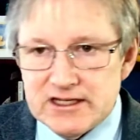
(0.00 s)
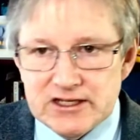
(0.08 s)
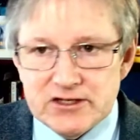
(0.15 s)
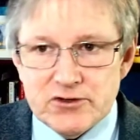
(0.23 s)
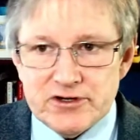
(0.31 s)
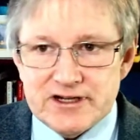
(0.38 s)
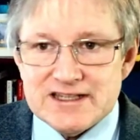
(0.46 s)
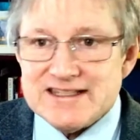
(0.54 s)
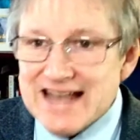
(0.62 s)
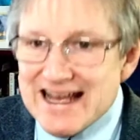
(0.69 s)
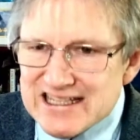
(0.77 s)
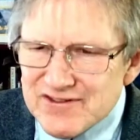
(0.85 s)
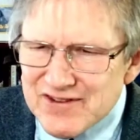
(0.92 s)
in order to
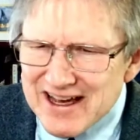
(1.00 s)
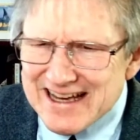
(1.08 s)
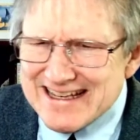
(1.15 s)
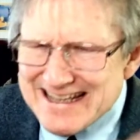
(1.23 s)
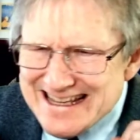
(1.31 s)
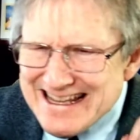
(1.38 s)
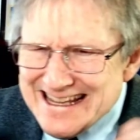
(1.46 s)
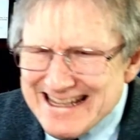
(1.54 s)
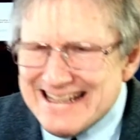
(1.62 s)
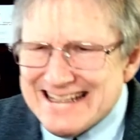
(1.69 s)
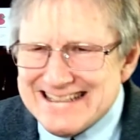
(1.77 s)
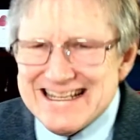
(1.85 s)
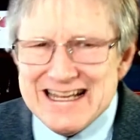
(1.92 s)
satisfy
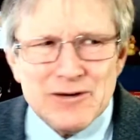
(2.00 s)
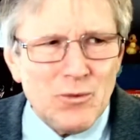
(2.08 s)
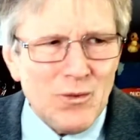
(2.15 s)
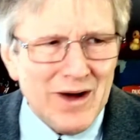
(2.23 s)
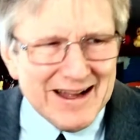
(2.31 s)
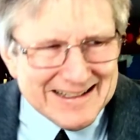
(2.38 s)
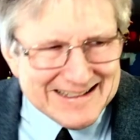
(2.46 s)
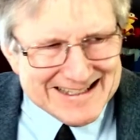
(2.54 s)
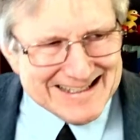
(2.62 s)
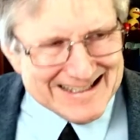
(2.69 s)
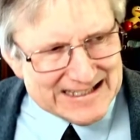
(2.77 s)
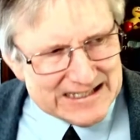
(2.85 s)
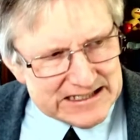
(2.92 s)
needs and
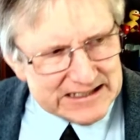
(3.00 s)
wants.